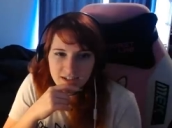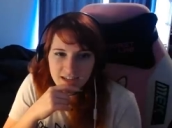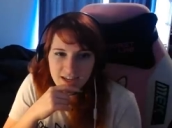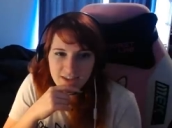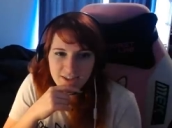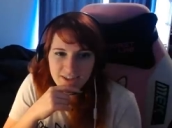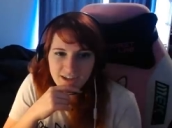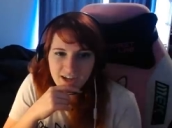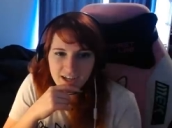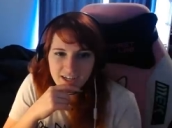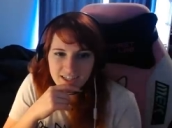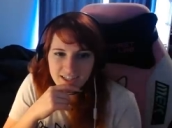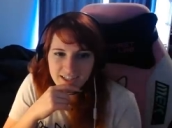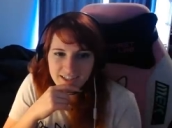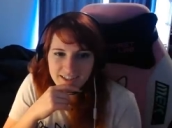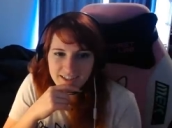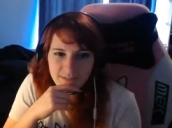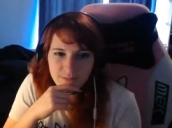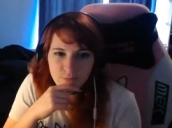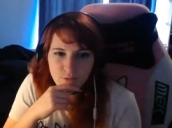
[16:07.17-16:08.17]
now they gotta
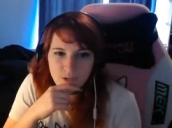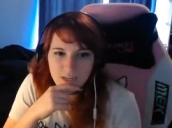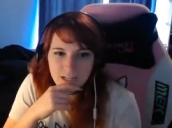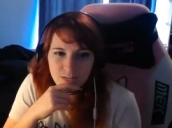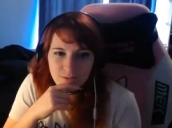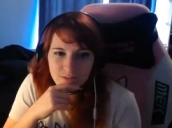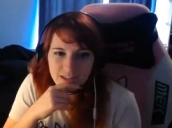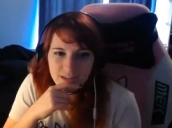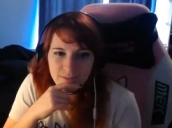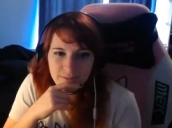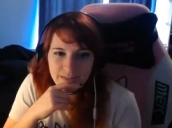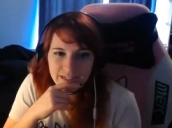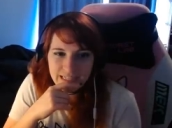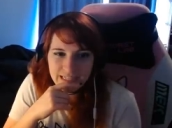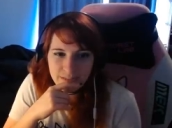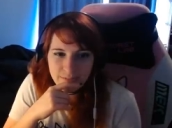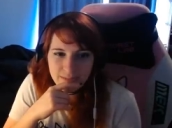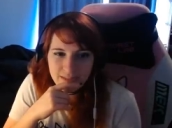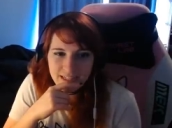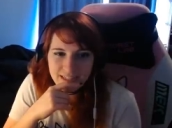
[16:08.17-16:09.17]
let them win without
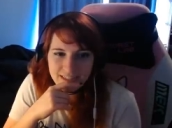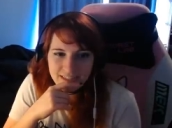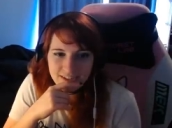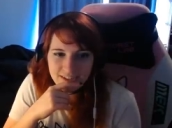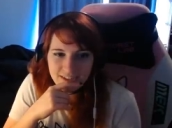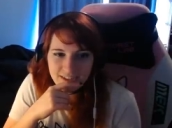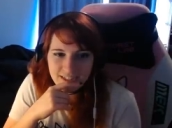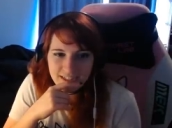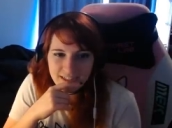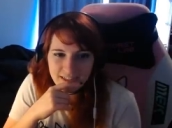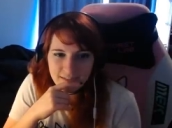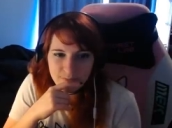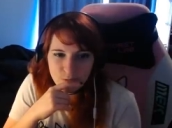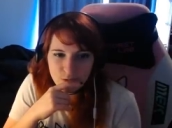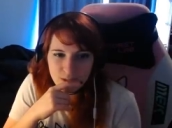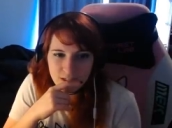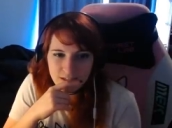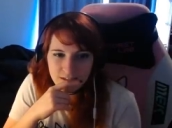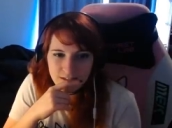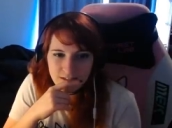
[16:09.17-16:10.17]
making them think that they're letting them
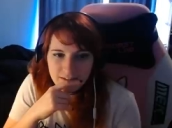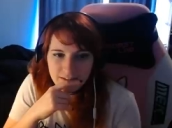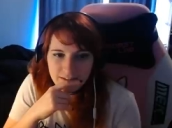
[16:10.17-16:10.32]
win.